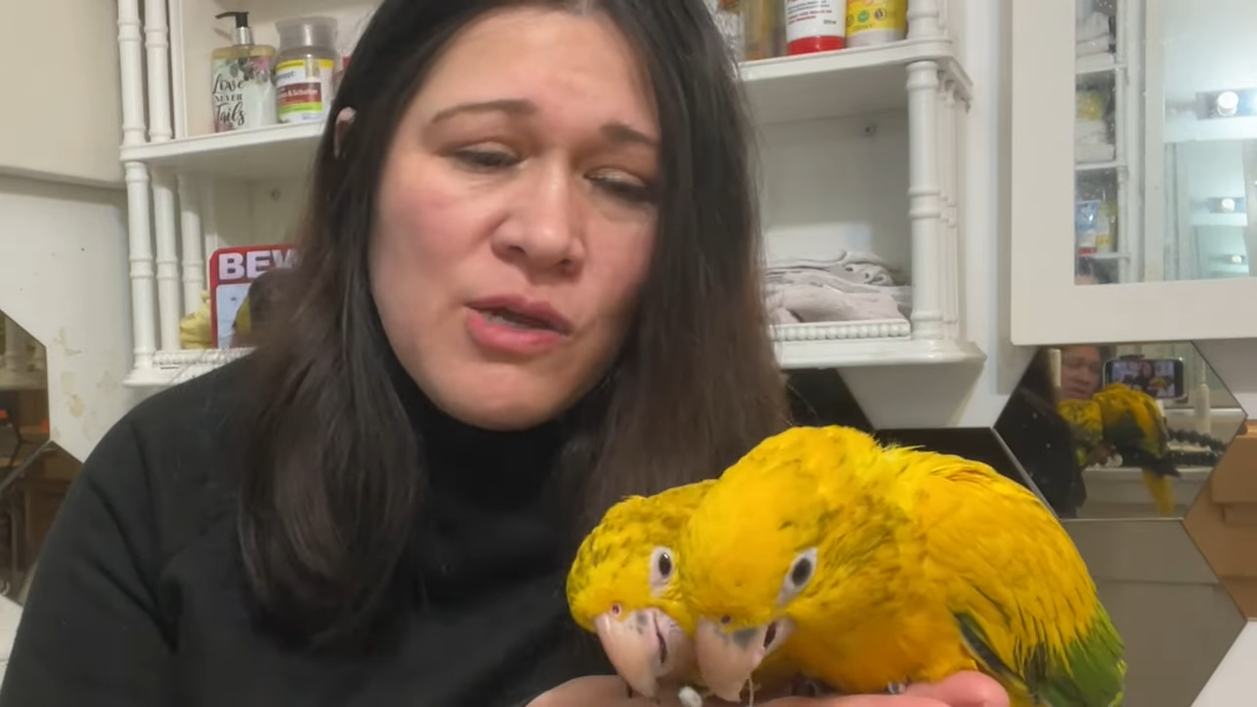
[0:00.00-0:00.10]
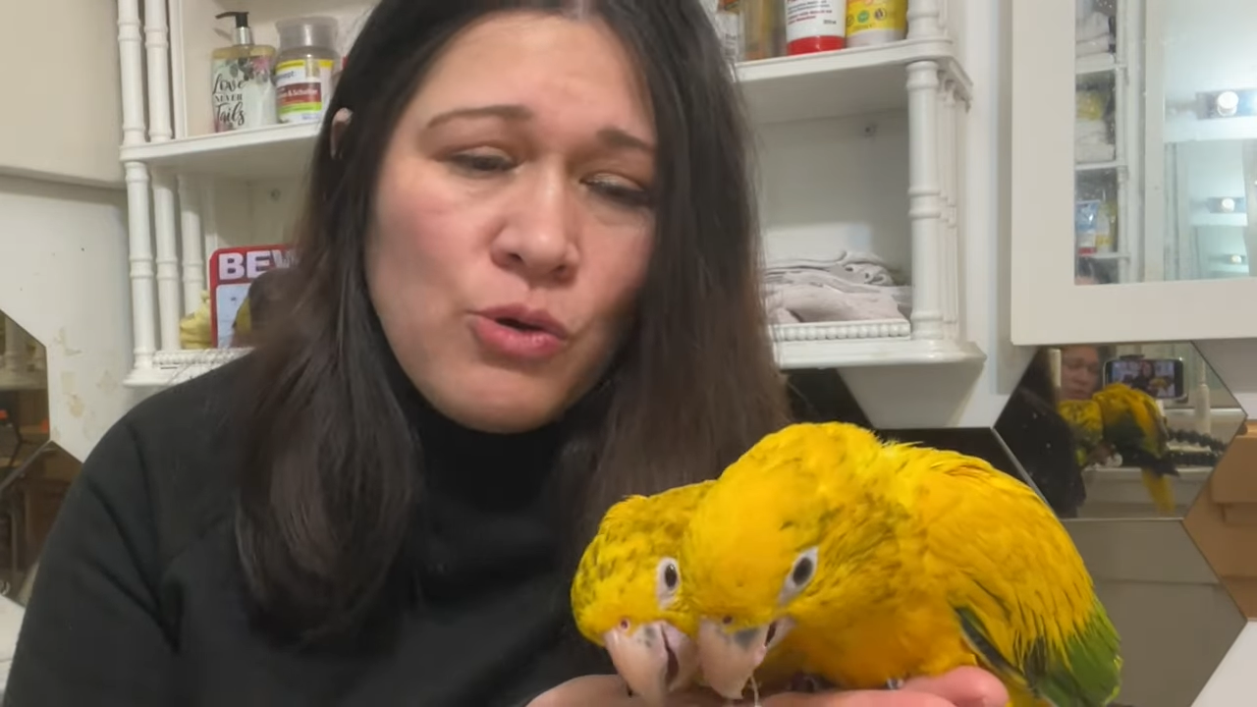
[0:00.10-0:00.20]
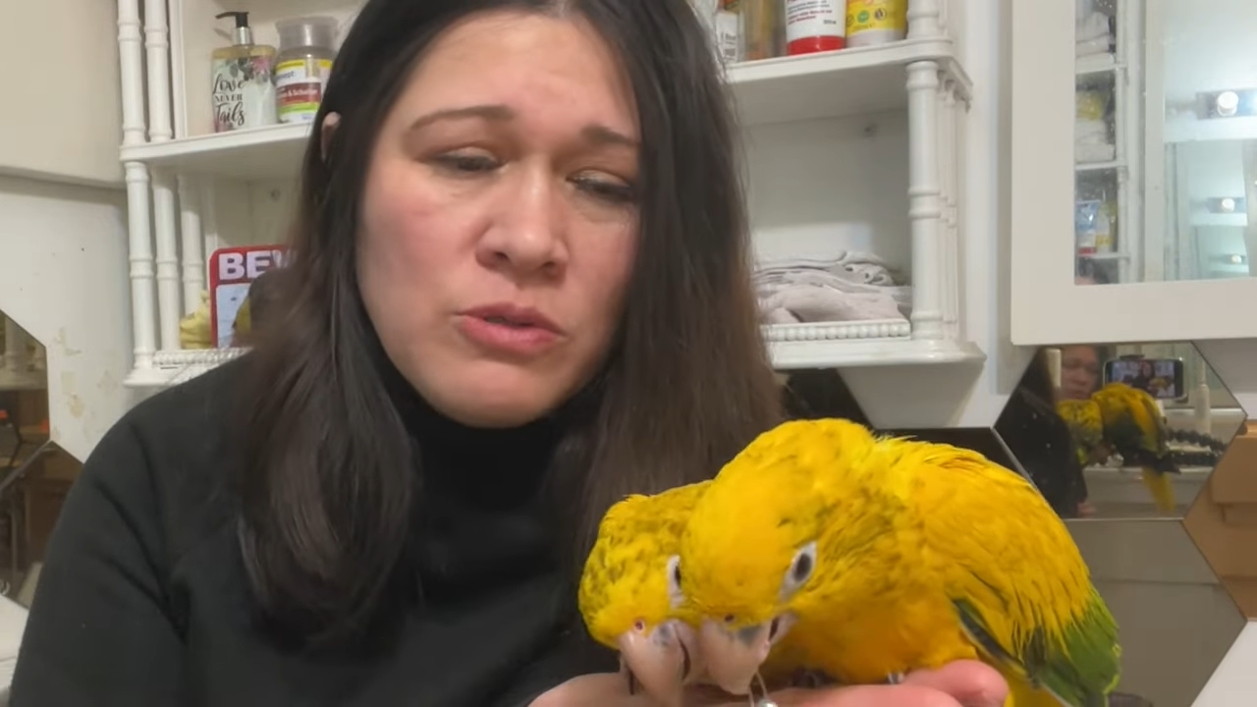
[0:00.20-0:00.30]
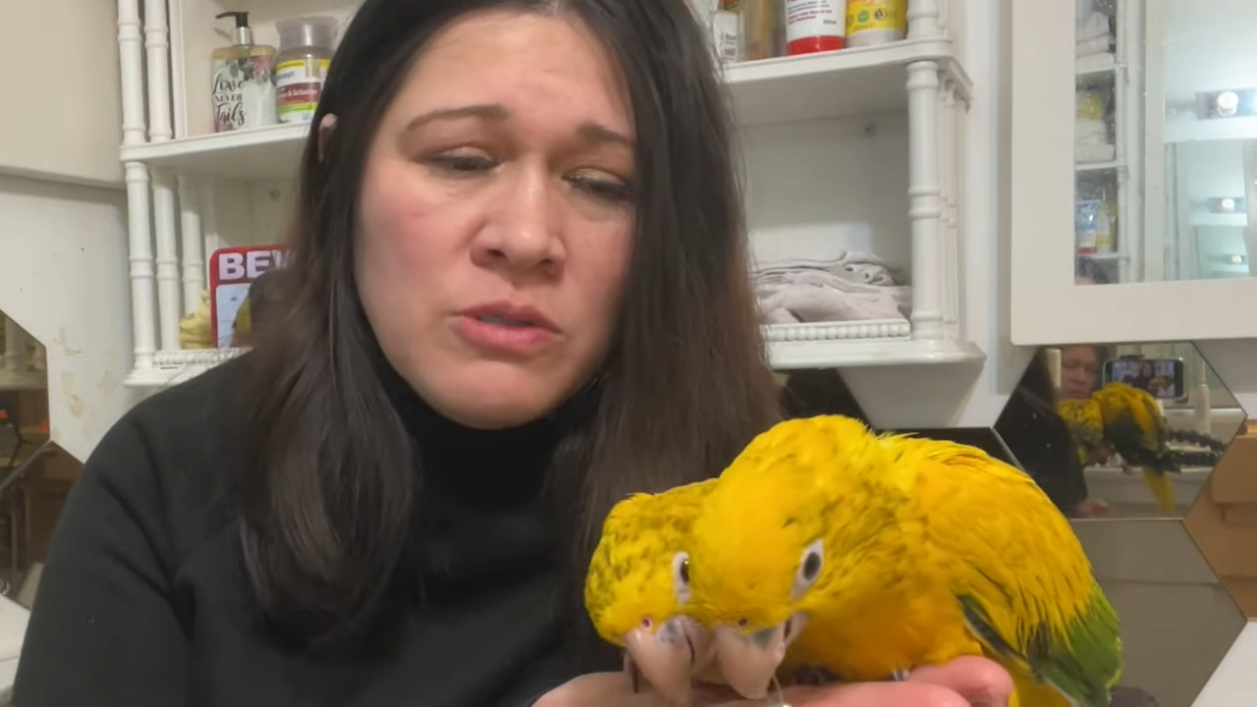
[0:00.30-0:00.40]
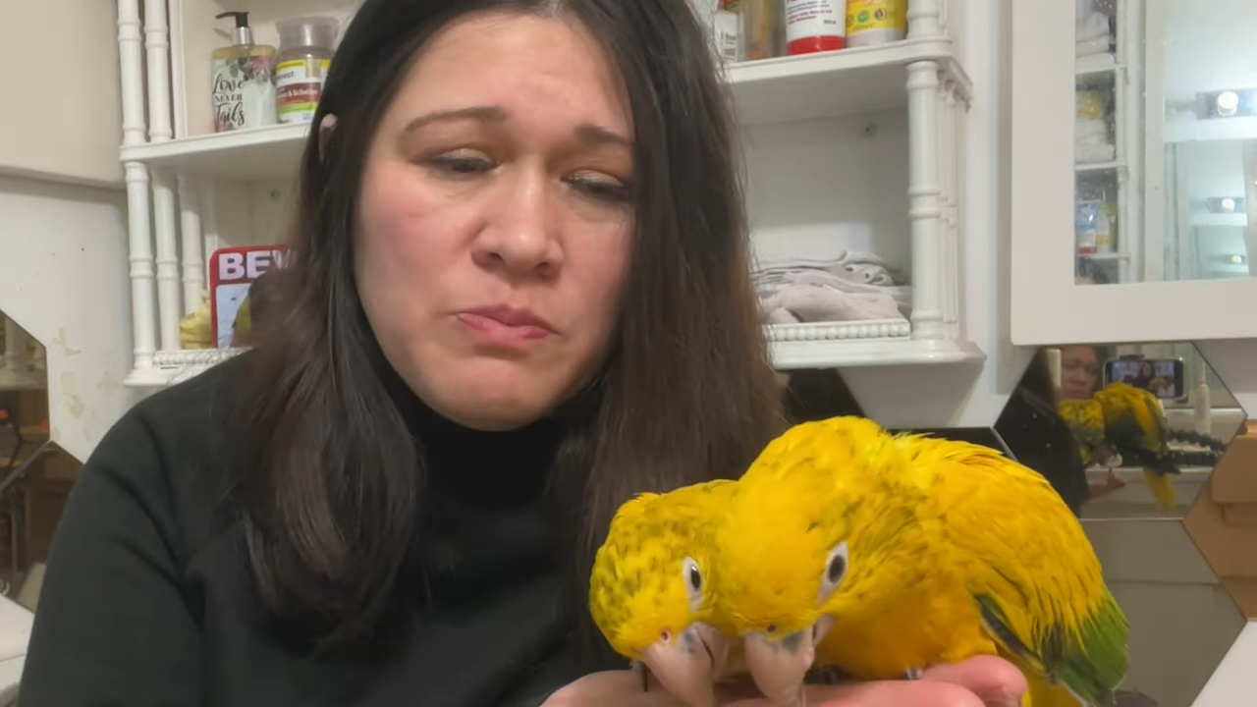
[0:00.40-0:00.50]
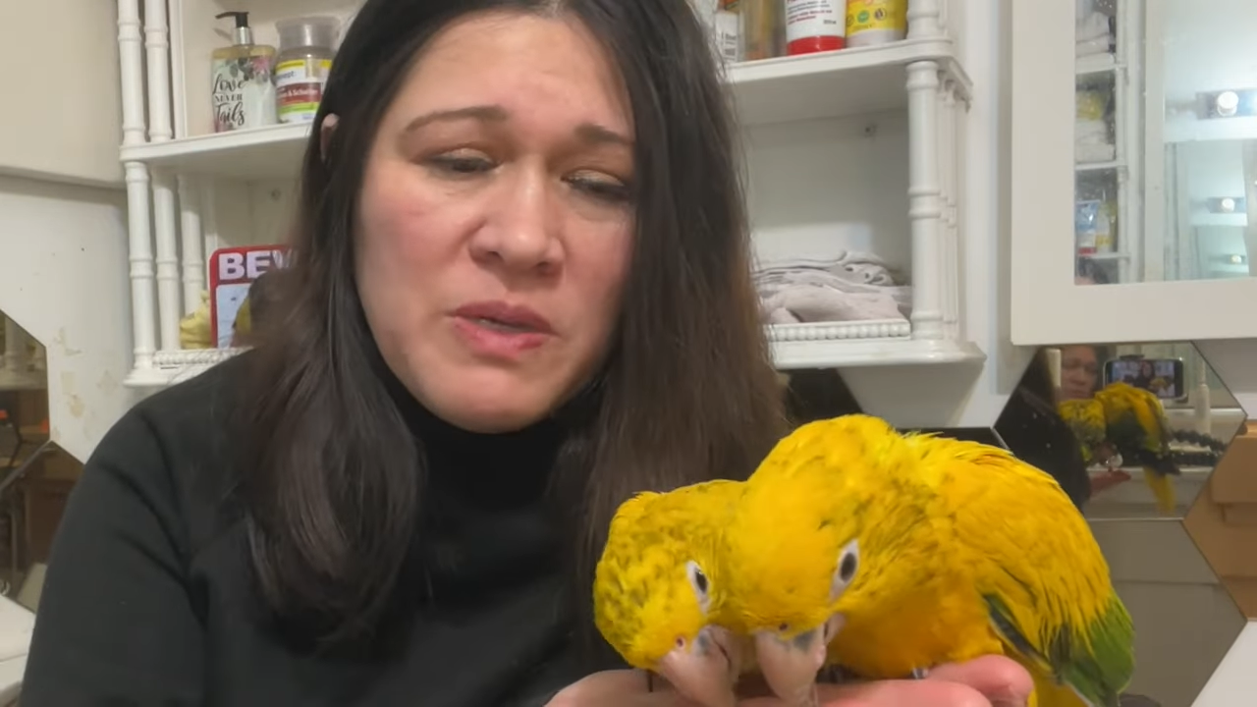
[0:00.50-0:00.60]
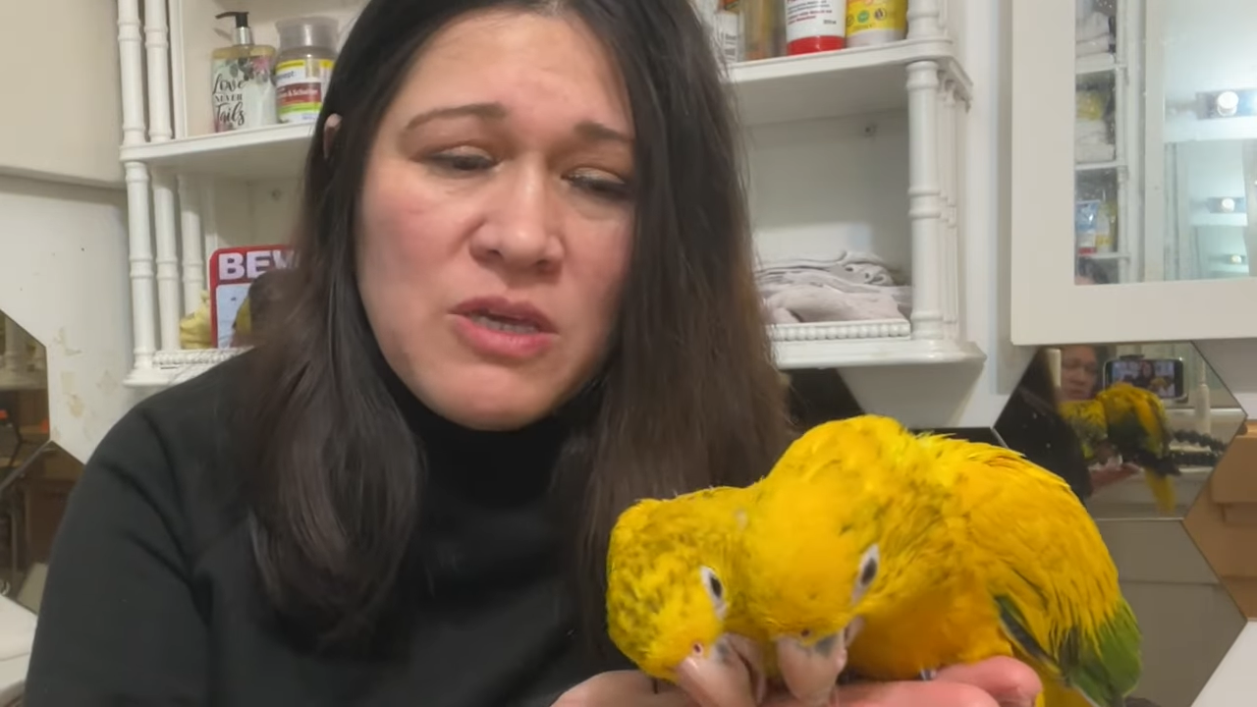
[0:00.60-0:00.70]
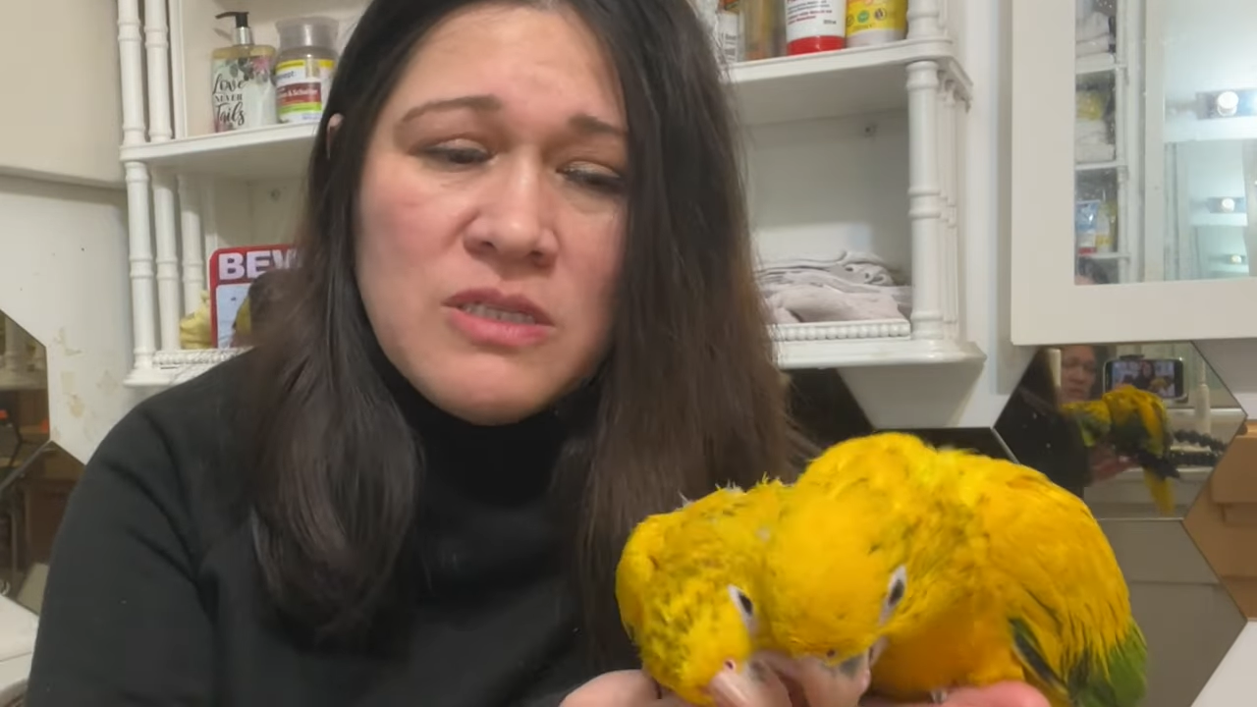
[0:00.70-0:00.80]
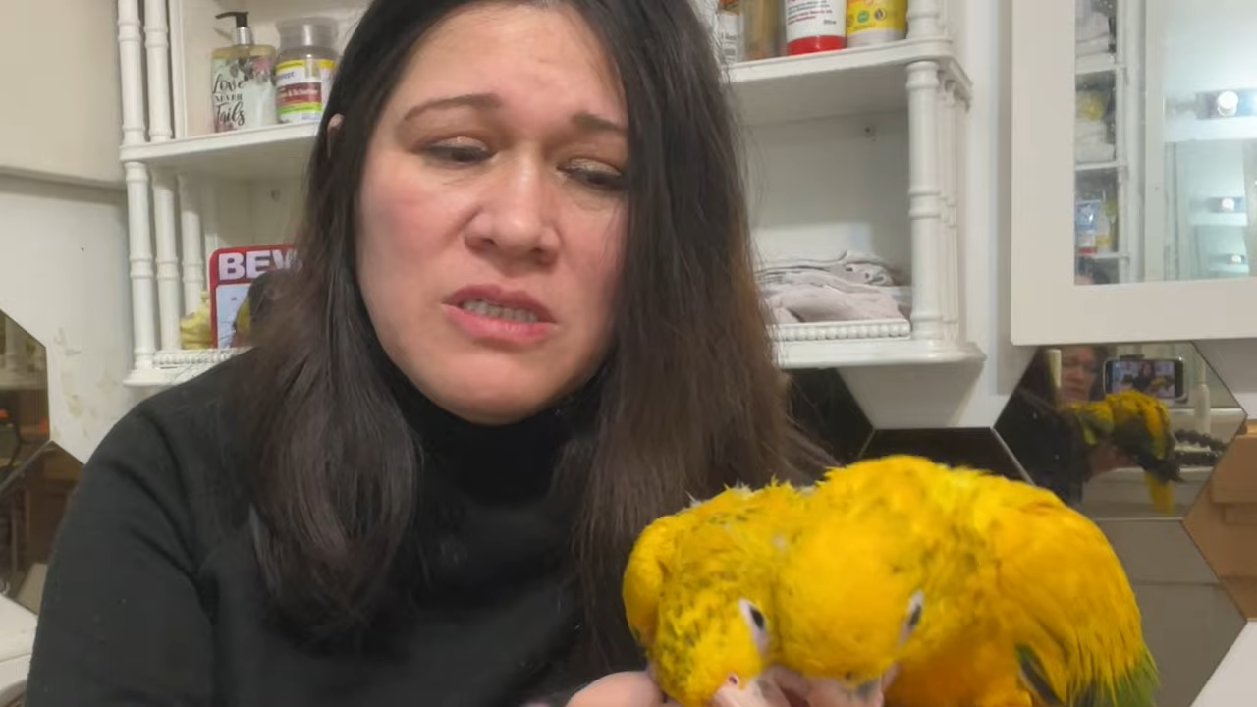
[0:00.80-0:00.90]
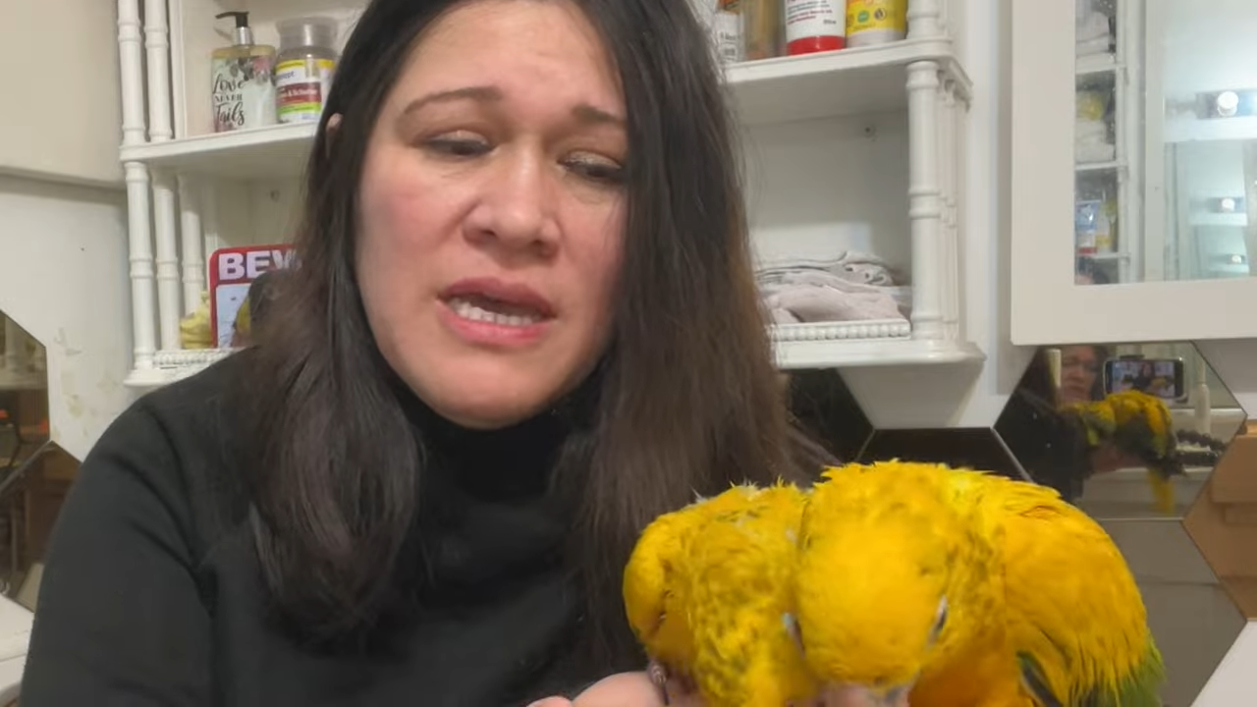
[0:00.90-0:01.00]
couldn't
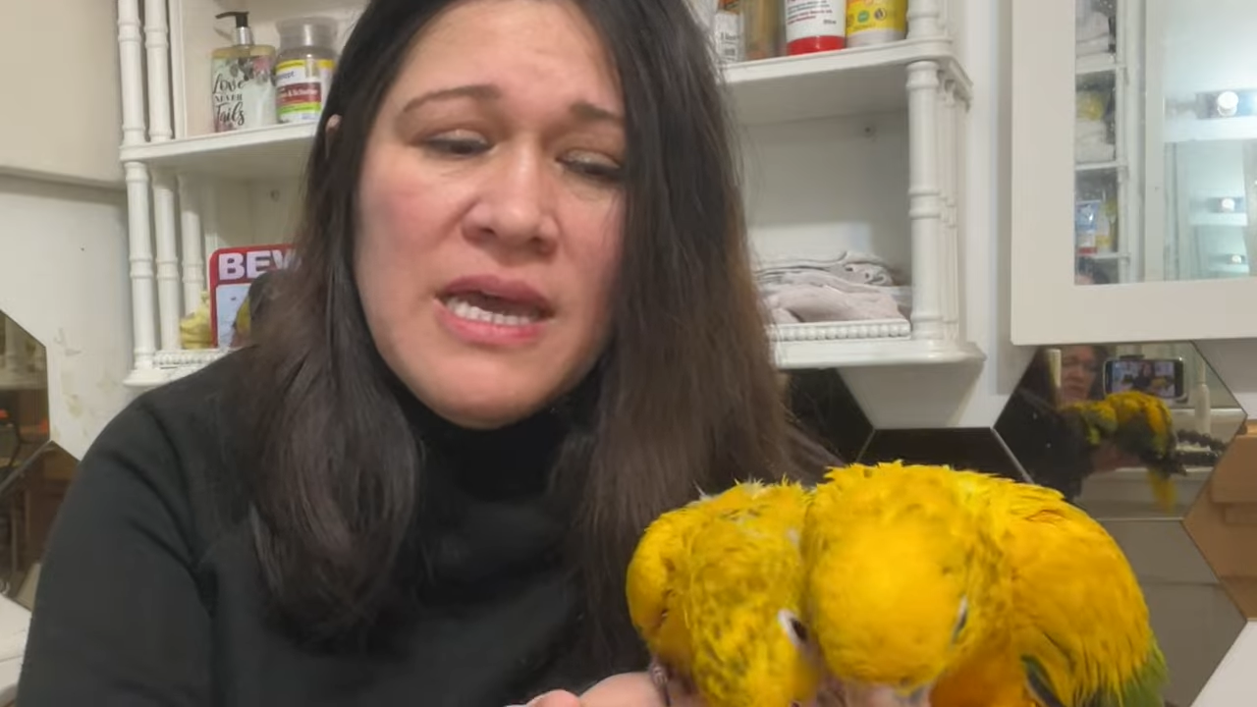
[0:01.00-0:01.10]
because